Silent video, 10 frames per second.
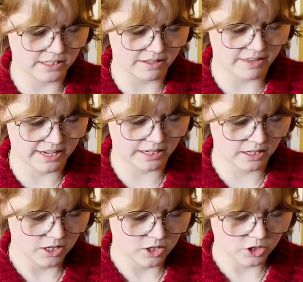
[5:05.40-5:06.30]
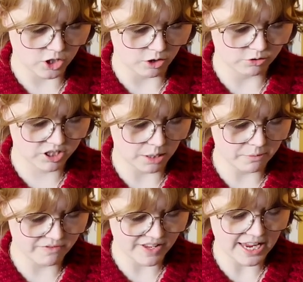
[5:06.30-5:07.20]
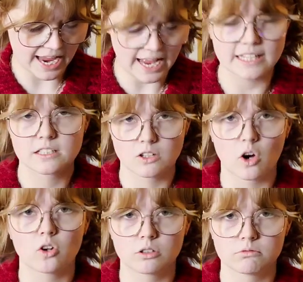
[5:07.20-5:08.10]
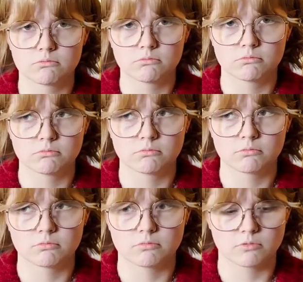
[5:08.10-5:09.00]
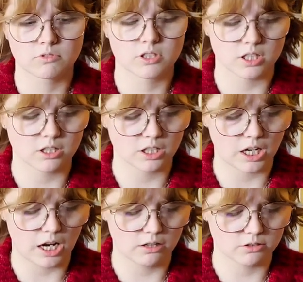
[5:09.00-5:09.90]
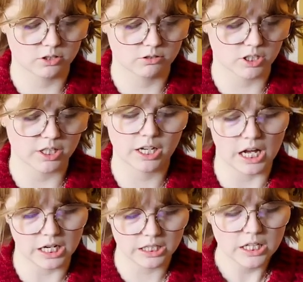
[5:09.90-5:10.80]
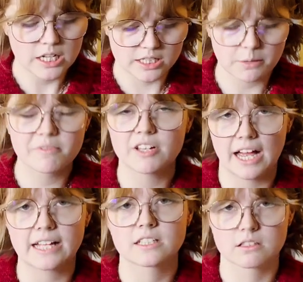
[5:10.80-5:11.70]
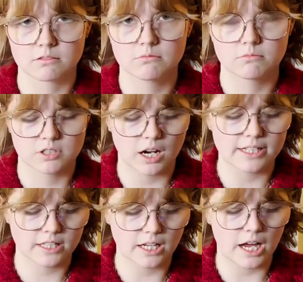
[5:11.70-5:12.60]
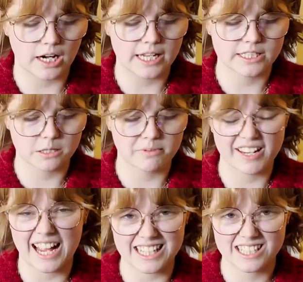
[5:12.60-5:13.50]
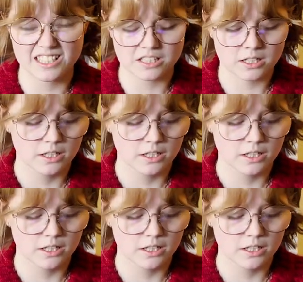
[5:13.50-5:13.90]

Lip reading: I think, so some of it has gone to the colour, some of it has dyed the colour and some of it hasn't.